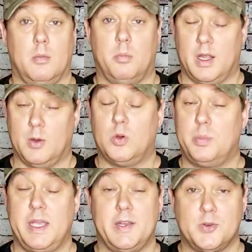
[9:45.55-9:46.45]
But it will
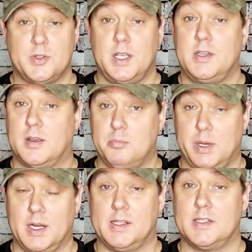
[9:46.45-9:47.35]
be interesting to
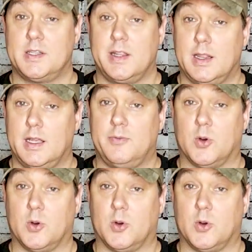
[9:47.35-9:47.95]
compare this to the Elite